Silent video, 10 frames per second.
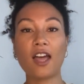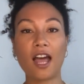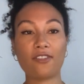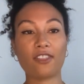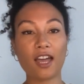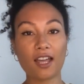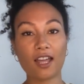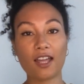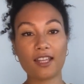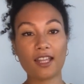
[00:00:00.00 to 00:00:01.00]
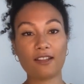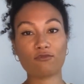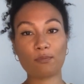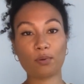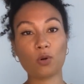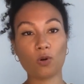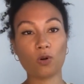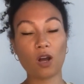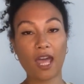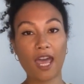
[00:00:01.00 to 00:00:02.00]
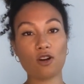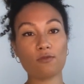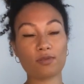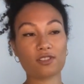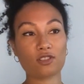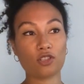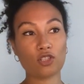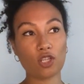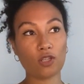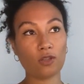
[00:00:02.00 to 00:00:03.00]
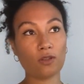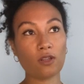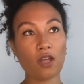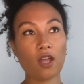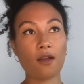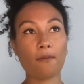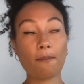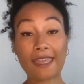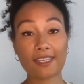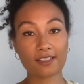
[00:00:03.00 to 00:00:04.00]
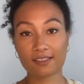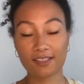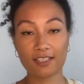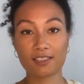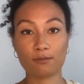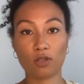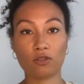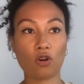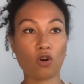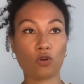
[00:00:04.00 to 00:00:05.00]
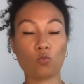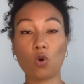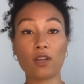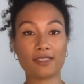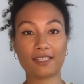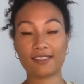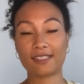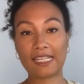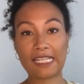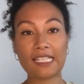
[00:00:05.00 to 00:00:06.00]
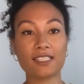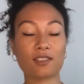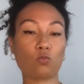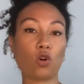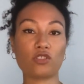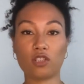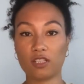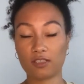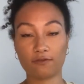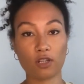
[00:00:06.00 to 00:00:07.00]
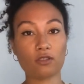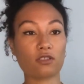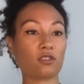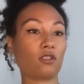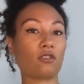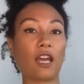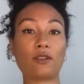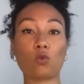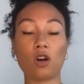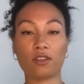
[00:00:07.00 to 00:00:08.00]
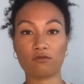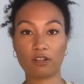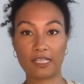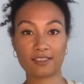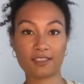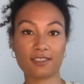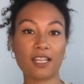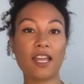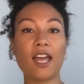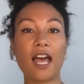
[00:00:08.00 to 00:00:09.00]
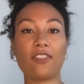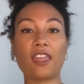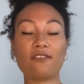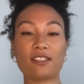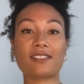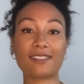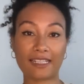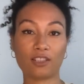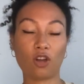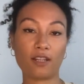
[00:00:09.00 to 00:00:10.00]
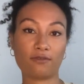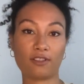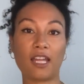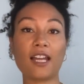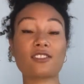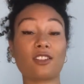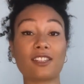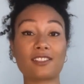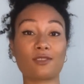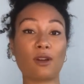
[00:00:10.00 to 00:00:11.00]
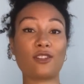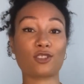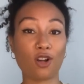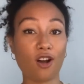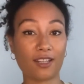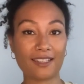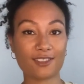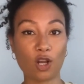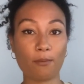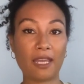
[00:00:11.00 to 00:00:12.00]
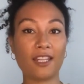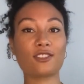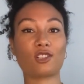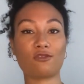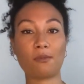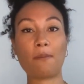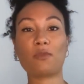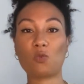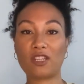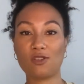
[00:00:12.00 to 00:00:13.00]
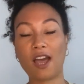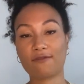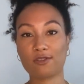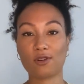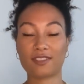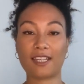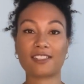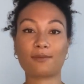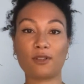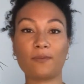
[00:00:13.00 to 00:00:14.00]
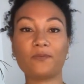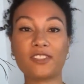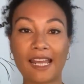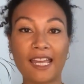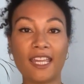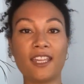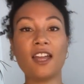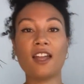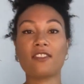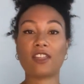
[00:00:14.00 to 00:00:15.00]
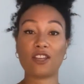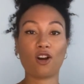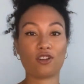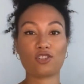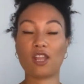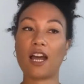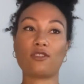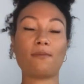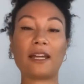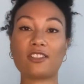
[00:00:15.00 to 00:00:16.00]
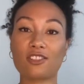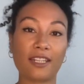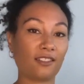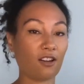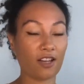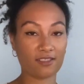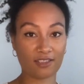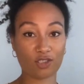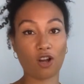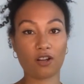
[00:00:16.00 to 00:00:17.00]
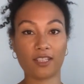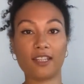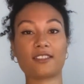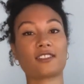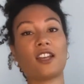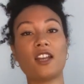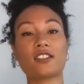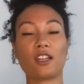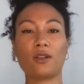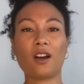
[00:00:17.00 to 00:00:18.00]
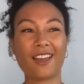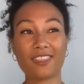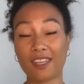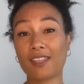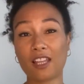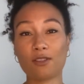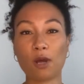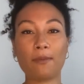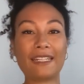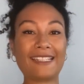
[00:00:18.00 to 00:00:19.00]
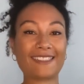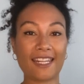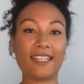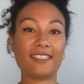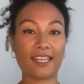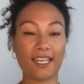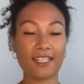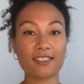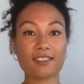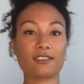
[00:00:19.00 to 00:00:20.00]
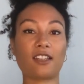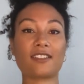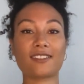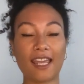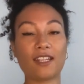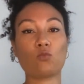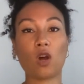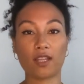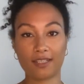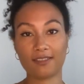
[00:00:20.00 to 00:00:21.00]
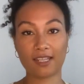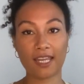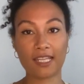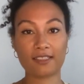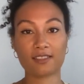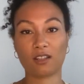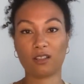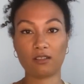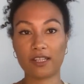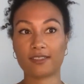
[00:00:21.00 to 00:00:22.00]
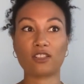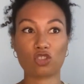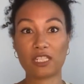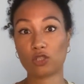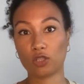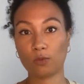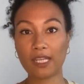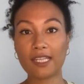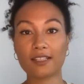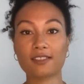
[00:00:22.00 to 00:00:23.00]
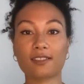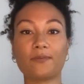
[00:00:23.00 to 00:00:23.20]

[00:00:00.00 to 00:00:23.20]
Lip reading: And that report helps you make an assessment on what is his needs, what do you need to focus on, and what are the risks. And there is a deadline for that, so this is where your targets come in. So remember, when you have your assessment day, they ask you how you manage deadlines and targets. So I think at the moment it's 10 days, so that's 10 working days, so essentially 2 weeks.